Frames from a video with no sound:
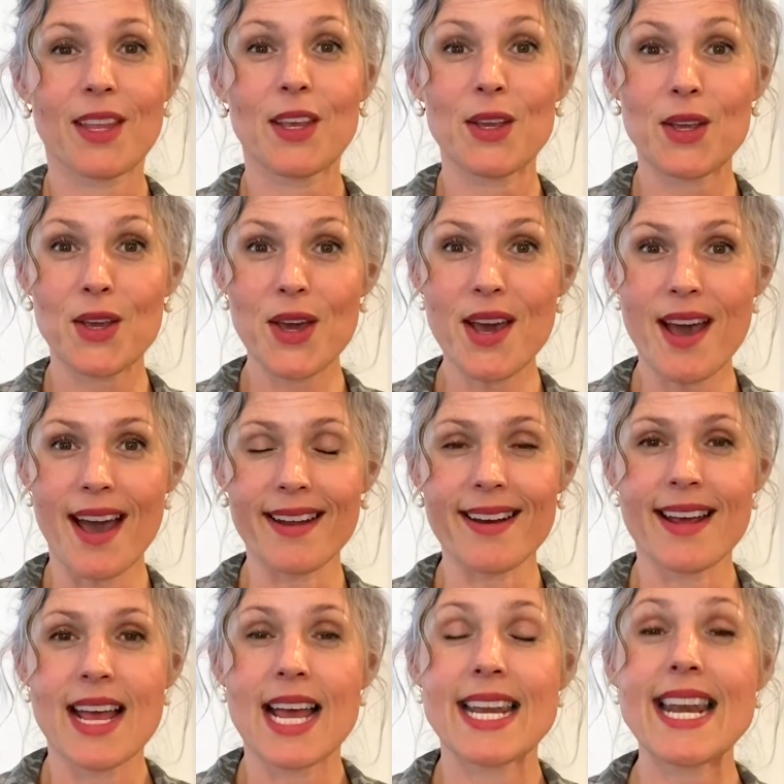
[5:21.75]
Good.
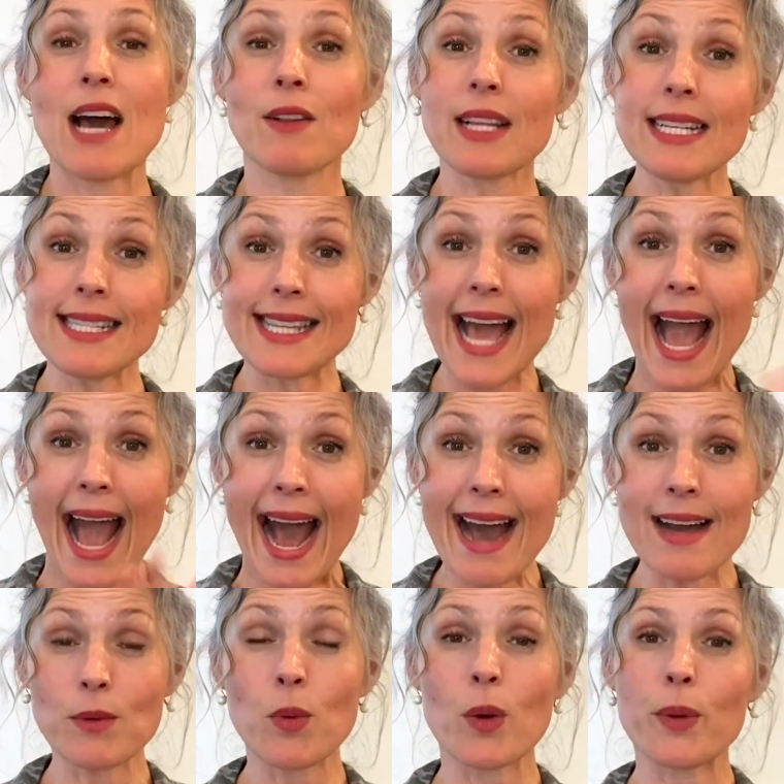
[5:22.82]
Now let's
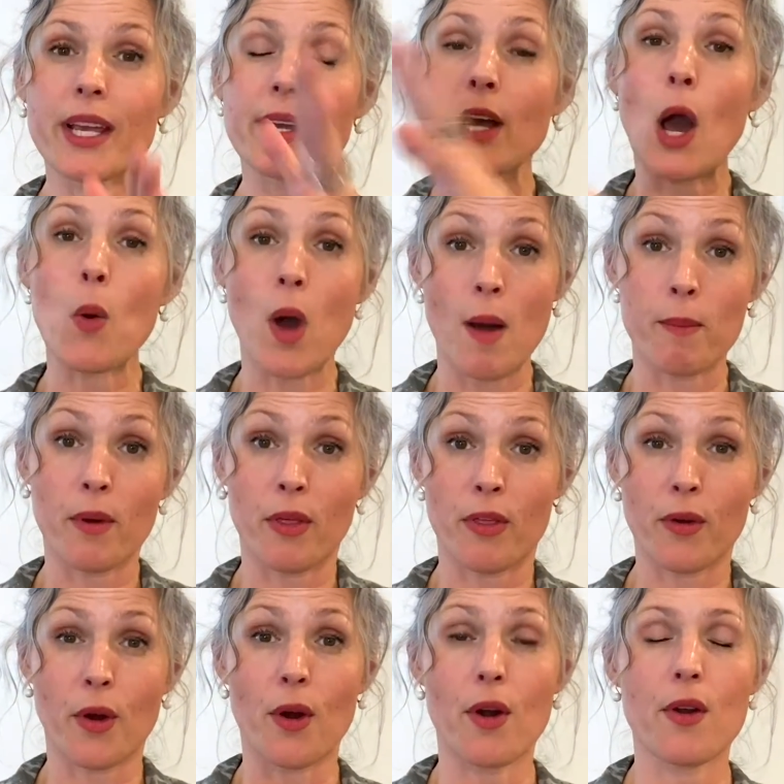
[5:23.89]
add where we go up a
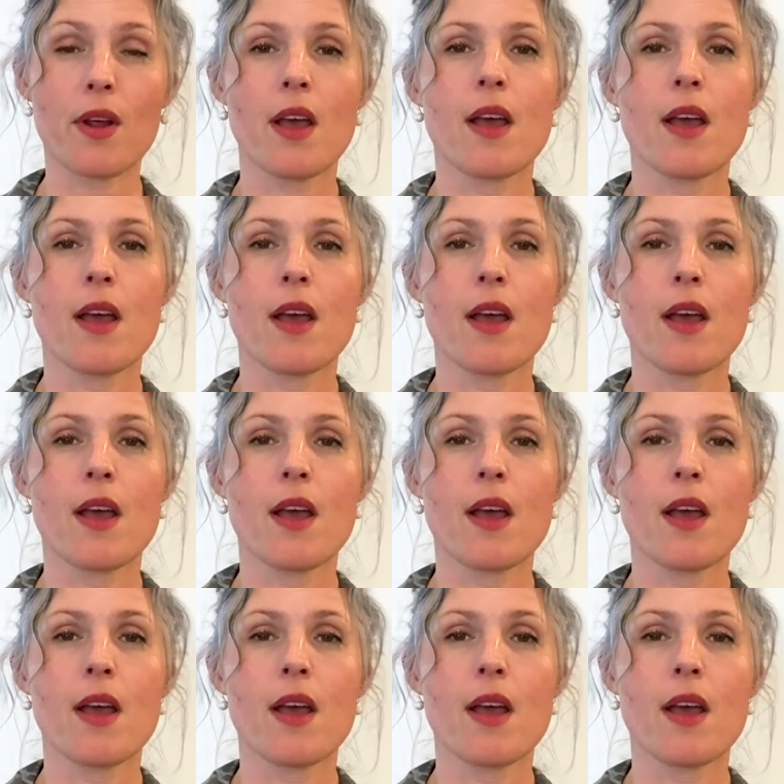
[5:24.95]
third.